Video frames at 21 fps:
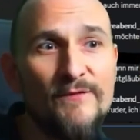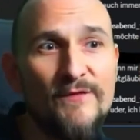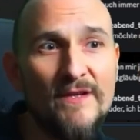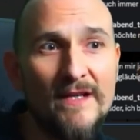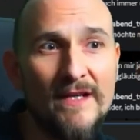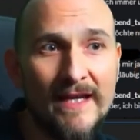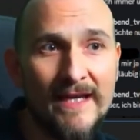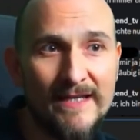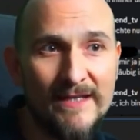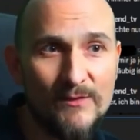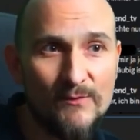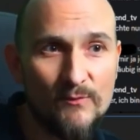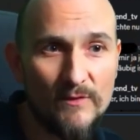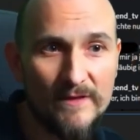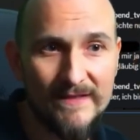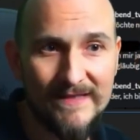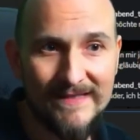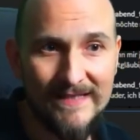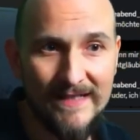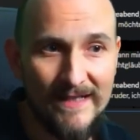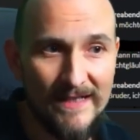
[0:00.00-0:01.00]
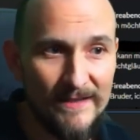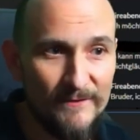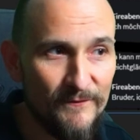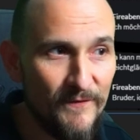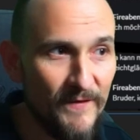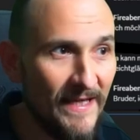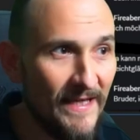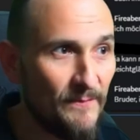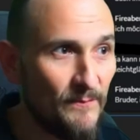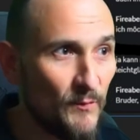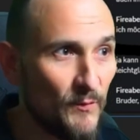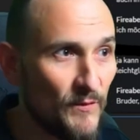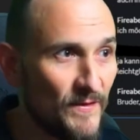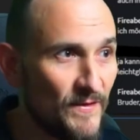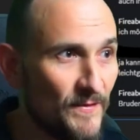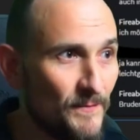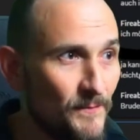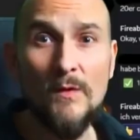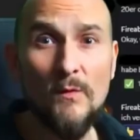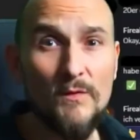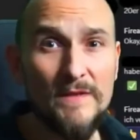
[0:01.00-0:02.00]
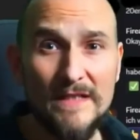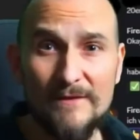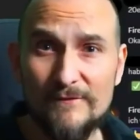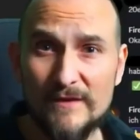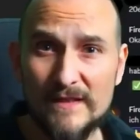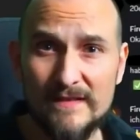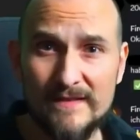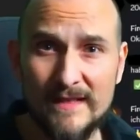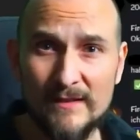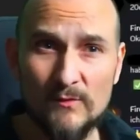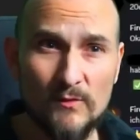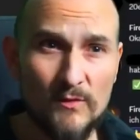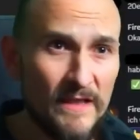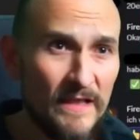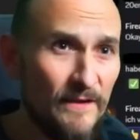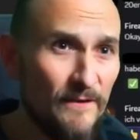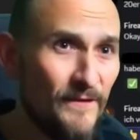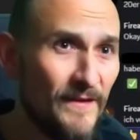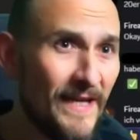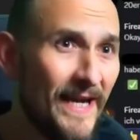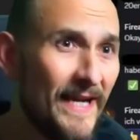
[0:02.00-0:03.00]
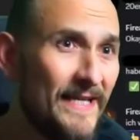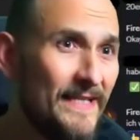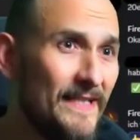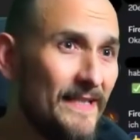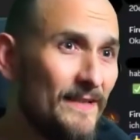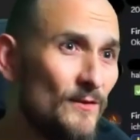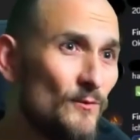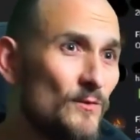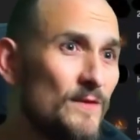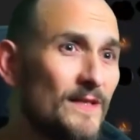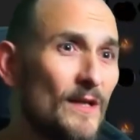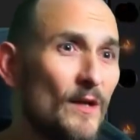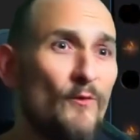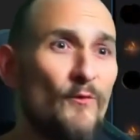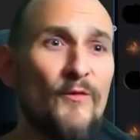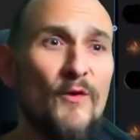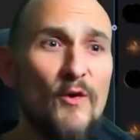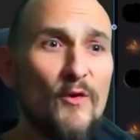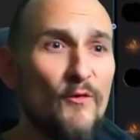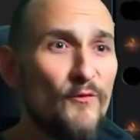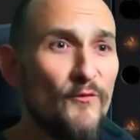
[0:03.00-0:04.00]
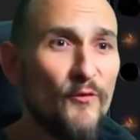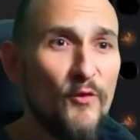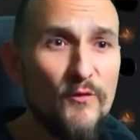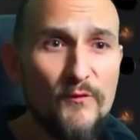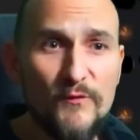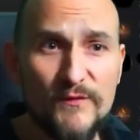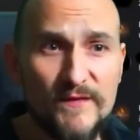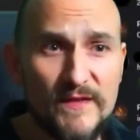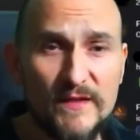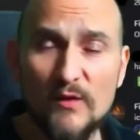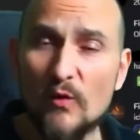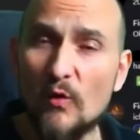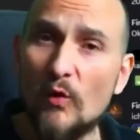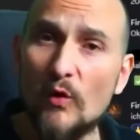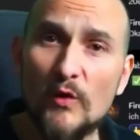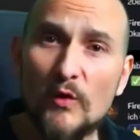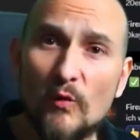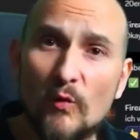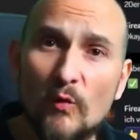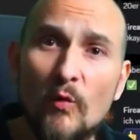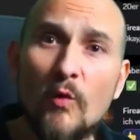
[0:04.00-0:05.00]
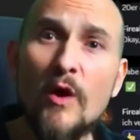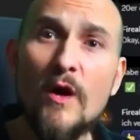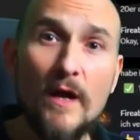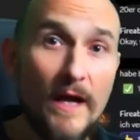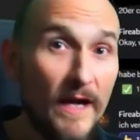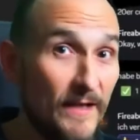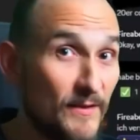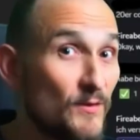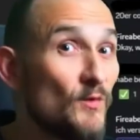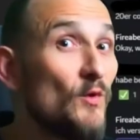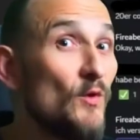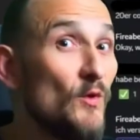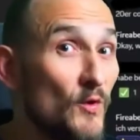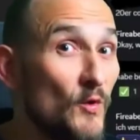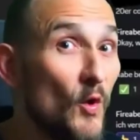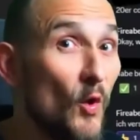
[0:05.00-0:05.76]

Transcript: Then they go, okay, let's agree on 50 euros, just another 50, and I'll cover the rest.